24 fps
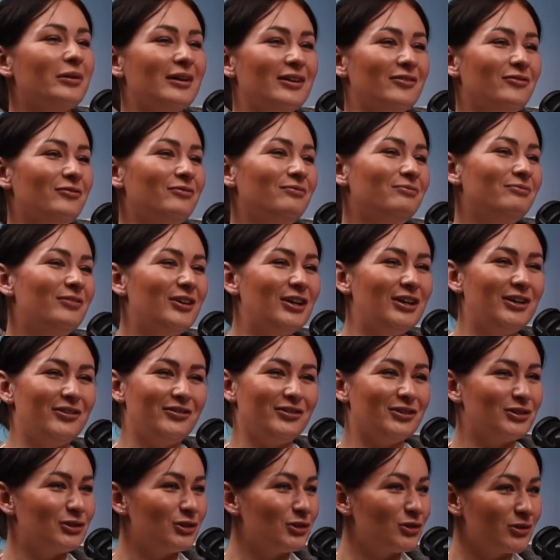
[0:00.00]

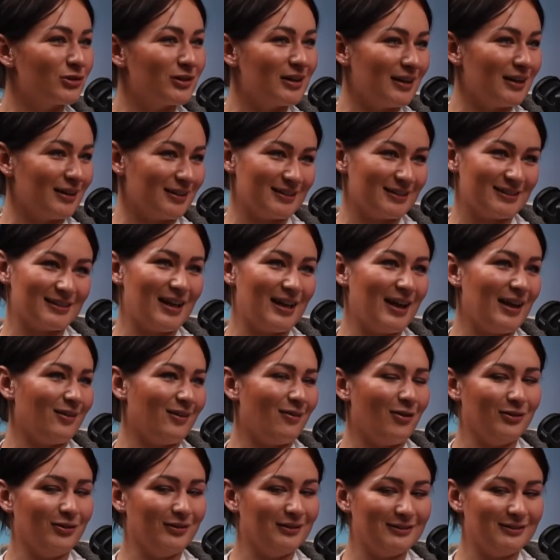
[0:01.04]
various tricks like
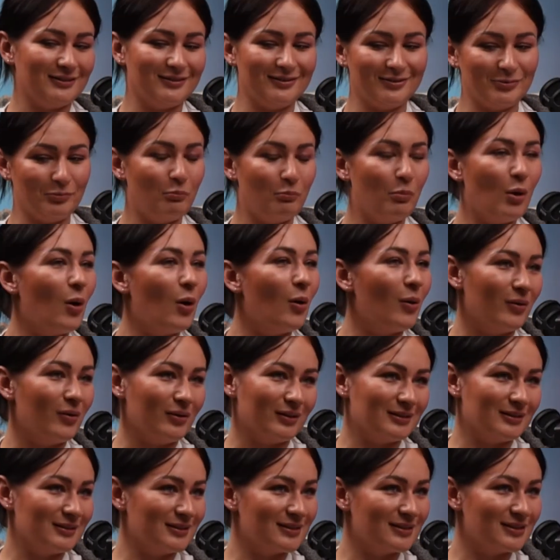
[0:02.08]
on a ball
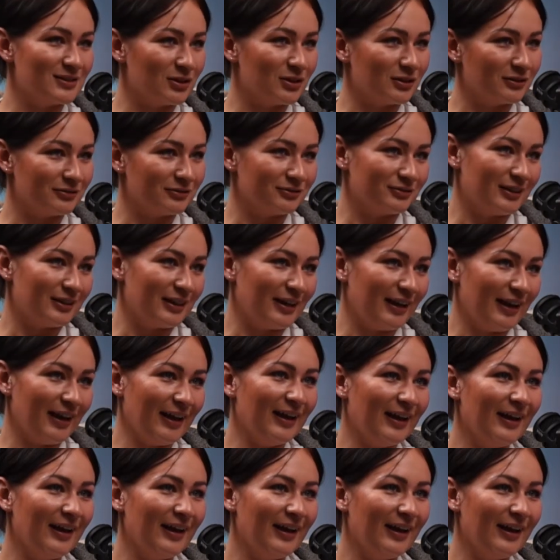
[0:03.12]
and stuff, right?